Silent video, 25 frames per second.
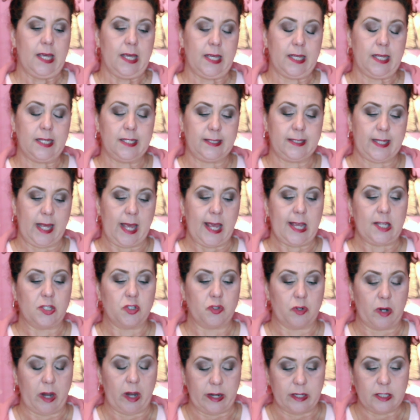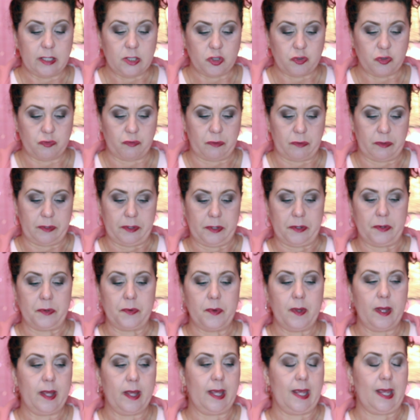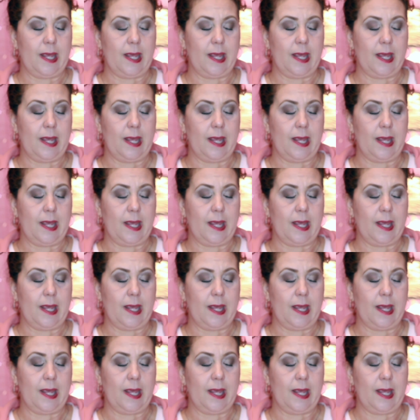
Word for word: is a tried and true